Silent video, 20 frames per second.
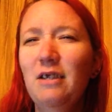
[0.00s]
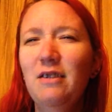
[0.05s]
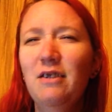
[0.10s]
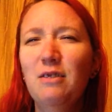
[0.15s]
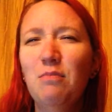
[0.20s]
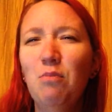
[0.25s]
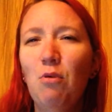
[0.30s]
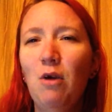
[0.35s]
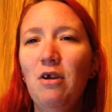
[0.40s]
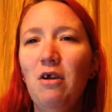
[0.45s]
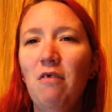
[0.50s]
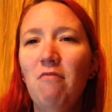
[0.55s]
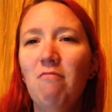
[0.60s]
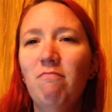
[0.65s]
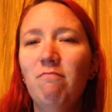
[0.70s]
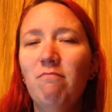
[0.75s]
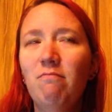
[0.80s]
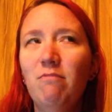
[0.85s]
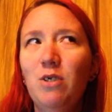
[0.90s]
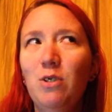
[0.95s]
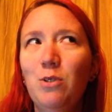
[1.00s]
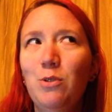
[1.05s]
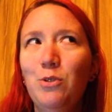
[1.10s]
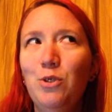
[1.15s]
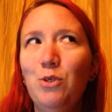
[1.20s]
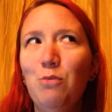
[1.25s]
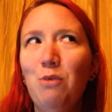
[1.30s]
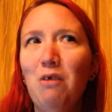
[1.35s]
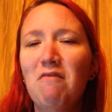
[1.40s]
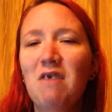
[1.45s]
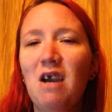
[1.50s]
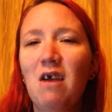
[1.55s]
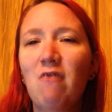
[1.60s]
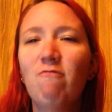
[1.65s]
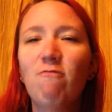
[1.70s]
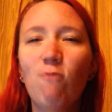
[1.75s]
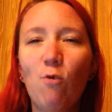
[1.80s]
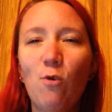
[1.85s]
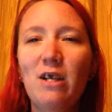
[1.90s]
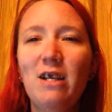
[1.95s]
at this point on YouTube I've got
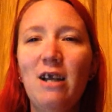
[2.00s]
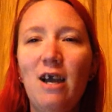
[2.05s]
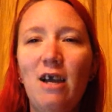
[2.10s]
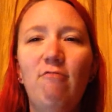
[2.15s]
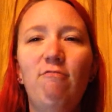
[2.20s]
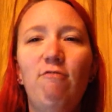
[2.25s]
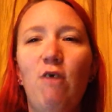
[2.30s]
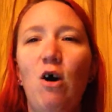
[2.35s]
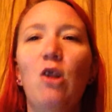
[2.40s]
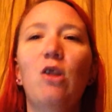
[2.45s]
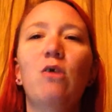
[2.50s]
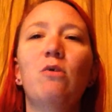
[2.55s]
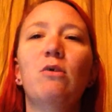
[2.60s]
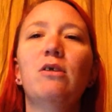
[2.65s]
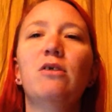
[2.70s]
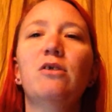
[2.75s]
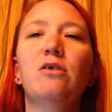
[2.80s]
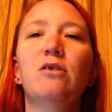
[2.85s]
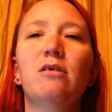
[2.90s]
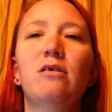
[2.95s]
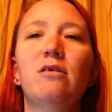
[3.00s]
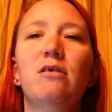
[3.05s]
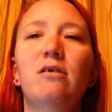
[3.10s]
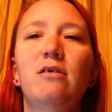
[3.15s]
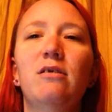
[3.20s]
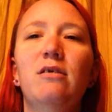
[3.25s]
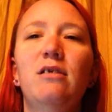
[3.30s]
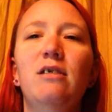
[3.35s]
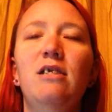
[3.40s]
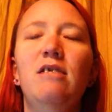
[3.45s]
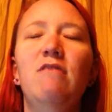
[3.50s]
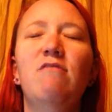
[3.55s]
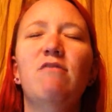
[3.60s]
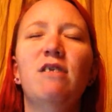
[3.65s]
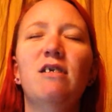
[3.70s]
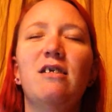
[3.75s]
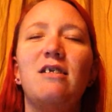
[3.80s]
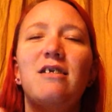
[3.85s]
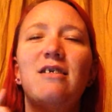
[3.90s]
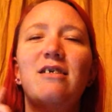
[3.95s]
49 followers. And
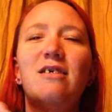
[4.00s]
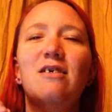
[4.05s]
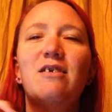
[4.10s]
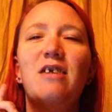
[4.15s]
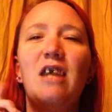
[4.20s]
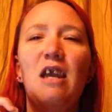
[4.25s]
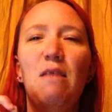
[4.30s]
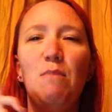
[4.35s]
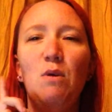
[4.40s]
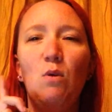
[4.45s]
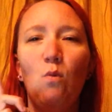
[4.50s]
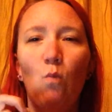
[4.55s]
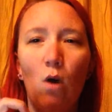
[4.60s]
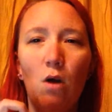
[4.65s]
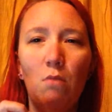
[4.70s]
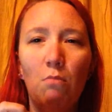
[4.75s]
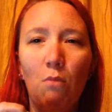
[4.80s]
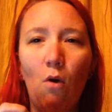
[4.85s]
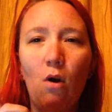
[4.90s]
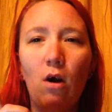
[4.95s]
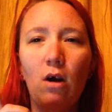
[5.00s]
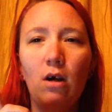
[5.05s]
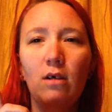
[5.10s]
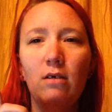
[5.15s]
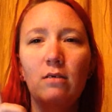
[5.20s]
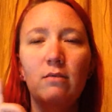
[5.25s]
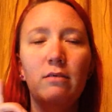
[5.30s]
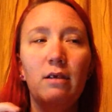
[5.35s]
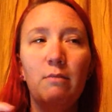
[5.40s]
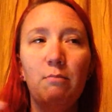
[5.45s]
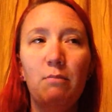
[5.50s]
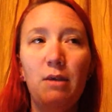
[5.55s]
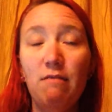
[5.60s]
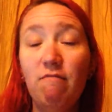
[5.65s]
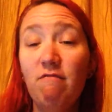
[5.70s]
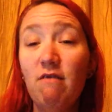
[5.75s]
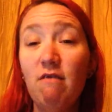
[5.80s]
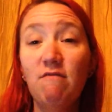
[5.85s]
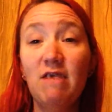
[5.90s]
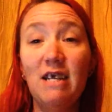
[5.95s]
if this could get me one more, be at
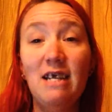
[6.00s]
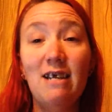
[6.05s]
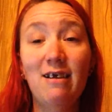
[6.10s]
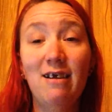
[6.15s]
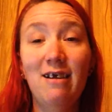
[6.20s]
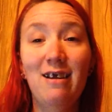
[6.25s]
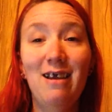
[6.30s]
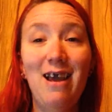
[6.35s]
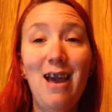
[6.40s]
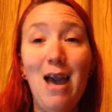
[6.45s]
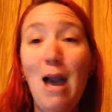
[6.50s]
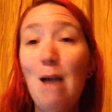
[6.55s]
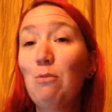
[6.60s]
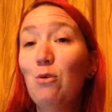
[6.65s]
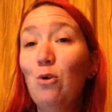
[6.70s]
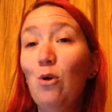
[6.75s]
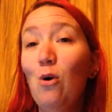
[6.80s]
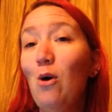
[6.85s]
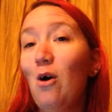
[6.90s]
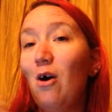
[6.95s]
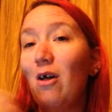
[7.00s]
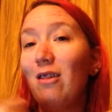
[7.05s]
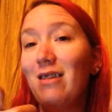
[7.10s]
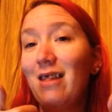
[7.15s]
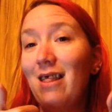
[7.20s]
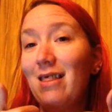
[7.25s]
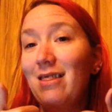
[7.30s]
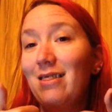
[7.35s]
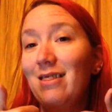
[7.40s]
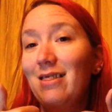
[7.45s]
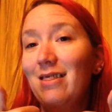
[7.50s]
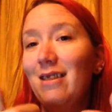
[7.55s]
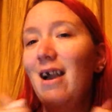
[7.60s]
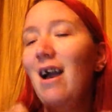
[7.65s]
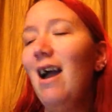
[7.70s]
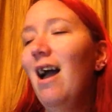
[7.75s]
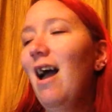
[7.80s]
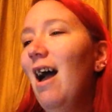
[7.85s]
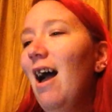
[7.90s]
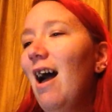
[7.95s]
50. Yeah, I'm cool.
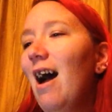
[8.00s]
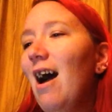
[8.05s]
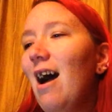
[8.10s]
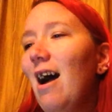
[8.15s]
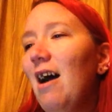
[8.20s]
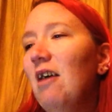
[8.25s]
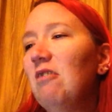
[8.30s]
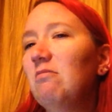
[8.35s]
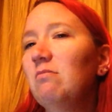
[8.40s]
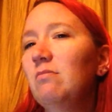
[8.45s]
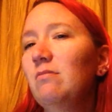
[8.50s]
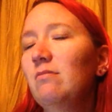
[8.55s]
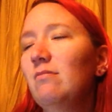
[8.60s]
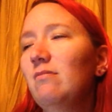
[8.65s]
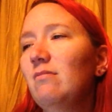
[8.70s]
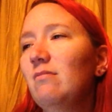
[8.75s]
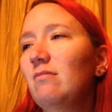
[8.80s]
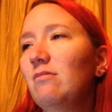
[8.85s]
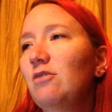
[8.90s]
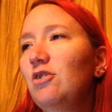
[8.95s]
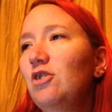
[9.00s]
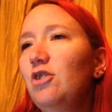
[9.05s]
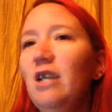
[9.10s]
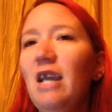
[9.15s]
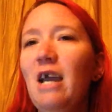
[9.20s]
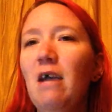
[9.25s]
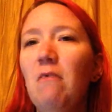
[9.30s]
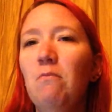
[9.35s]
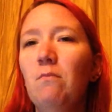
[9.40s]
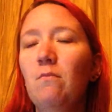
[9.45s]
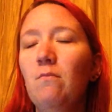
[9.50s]
So yeah.